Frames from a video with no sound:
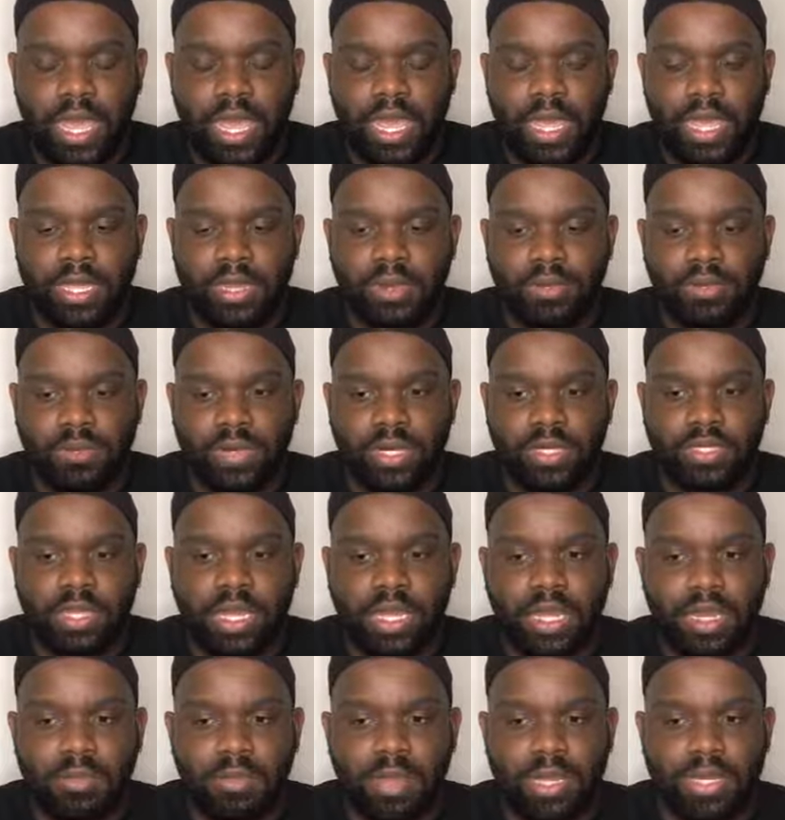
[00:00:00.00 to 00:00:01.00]
And they're
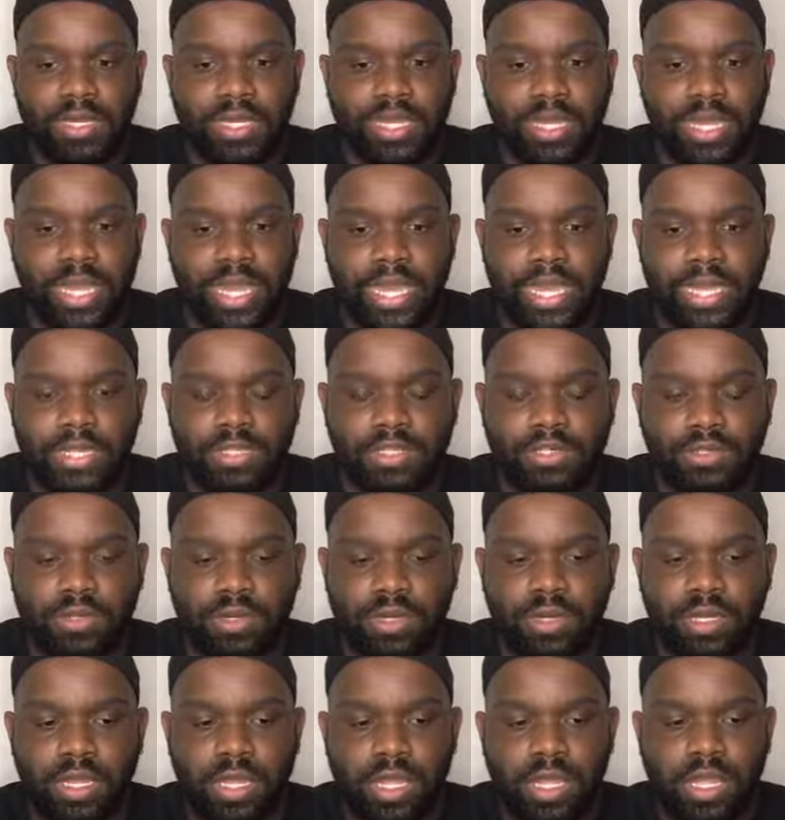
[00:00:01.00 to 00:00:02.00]
talking about
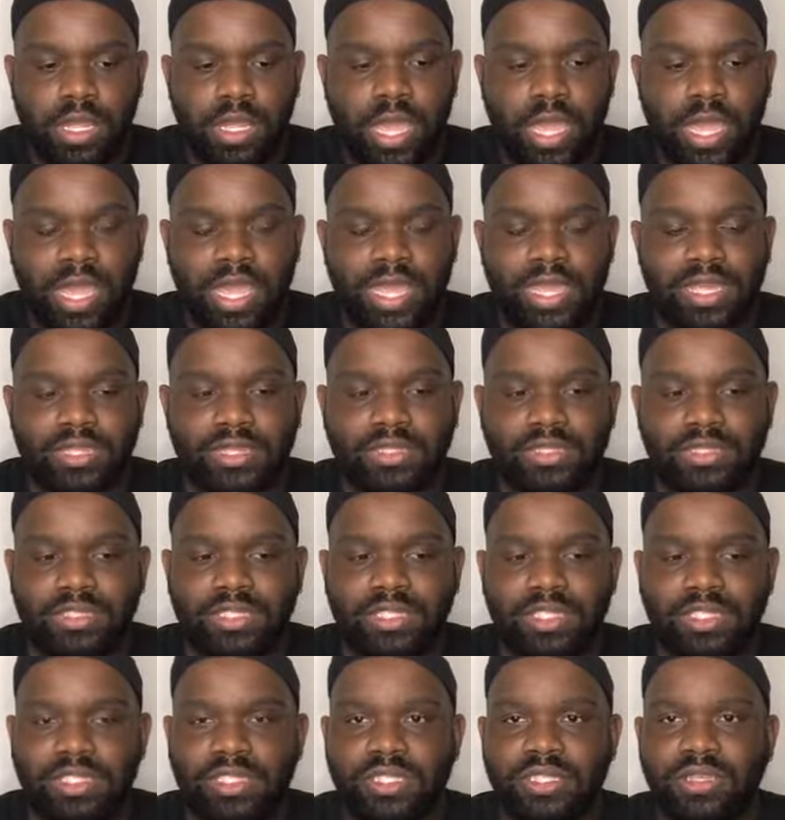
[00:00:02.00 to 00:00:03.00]
D'Andra and
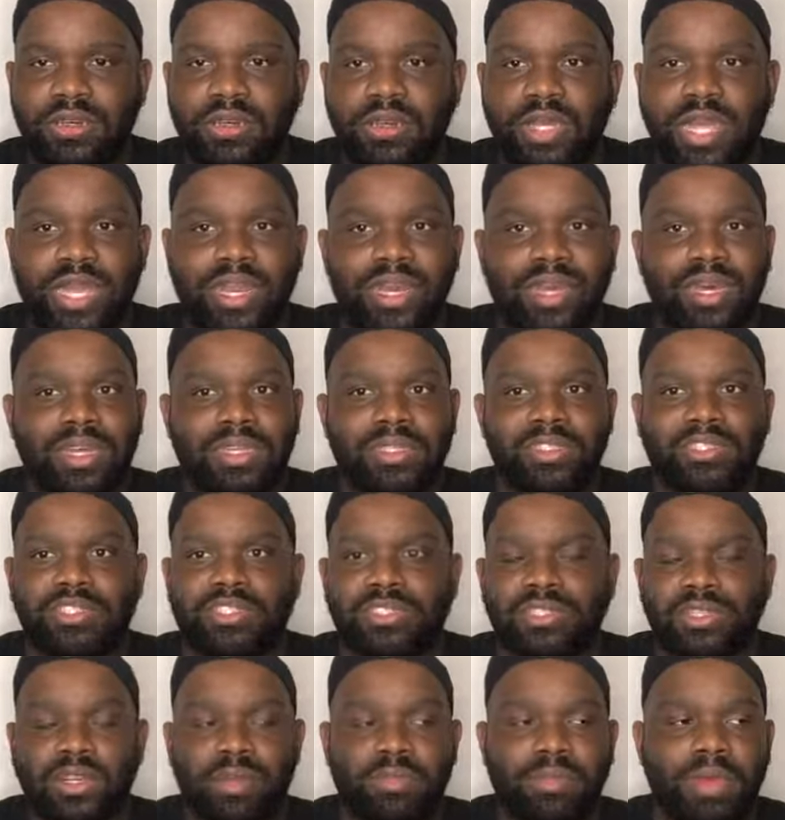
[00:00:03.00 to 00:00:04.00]
she's still kind of
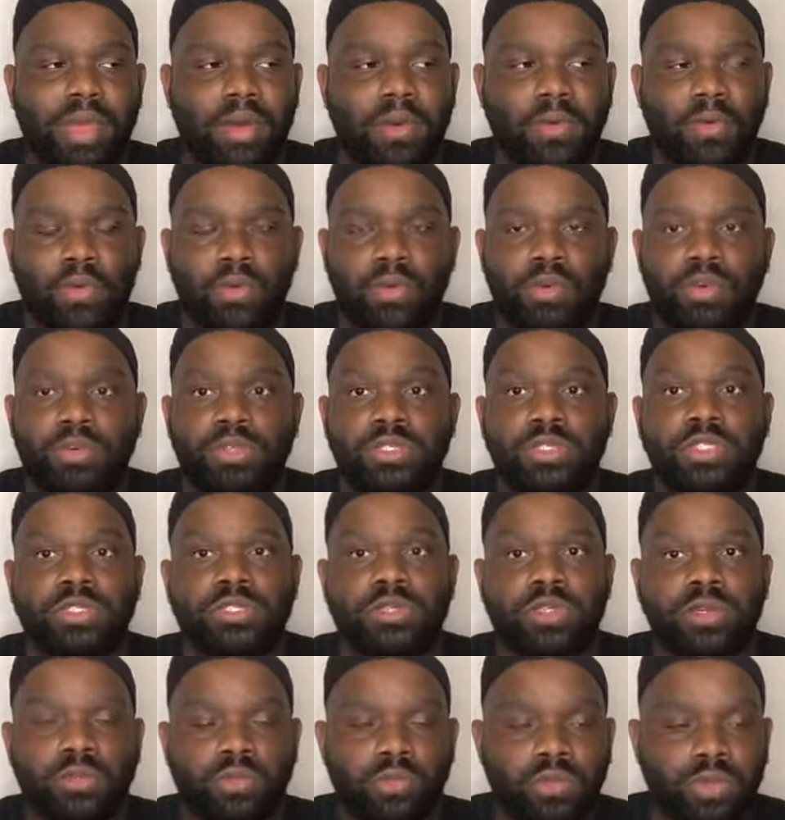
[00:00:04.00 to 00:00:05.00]
unsure about where she's
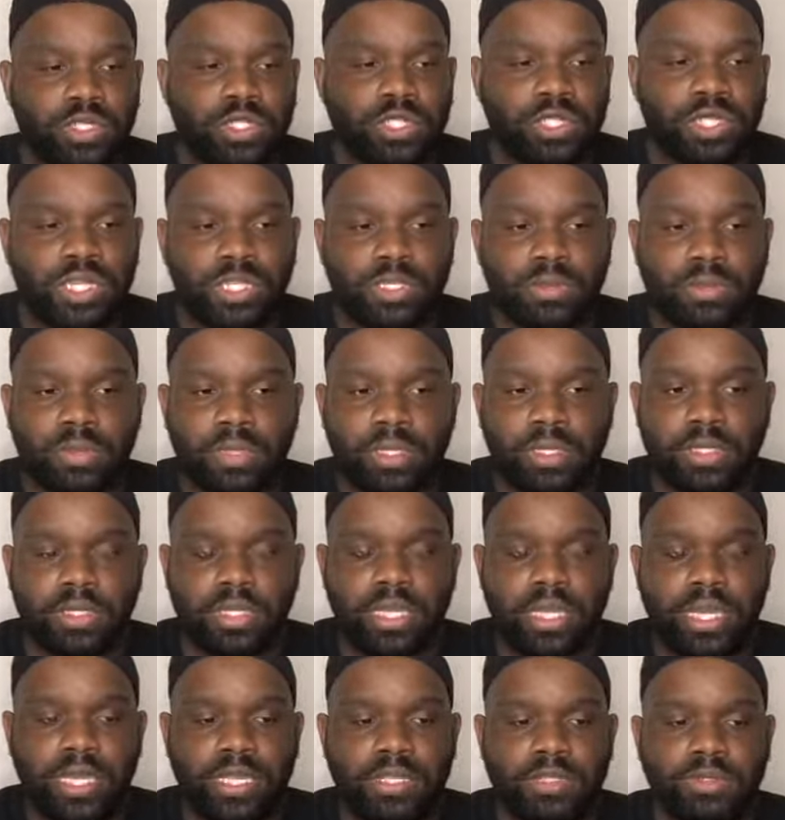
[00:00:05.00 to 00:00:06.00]
going, where she is with
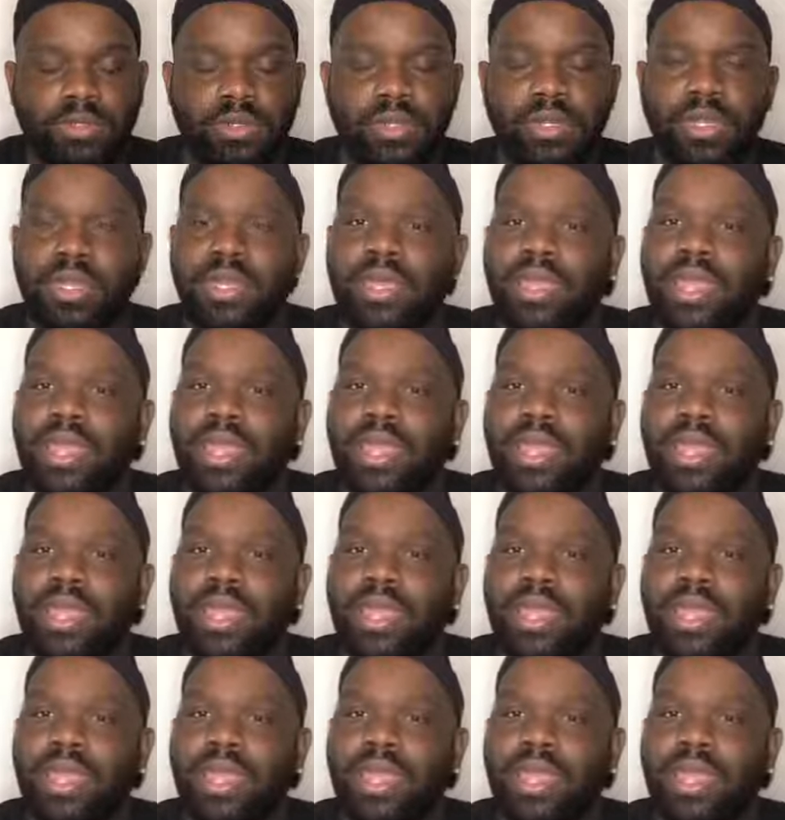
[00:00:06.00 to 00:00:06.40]
D'Andra.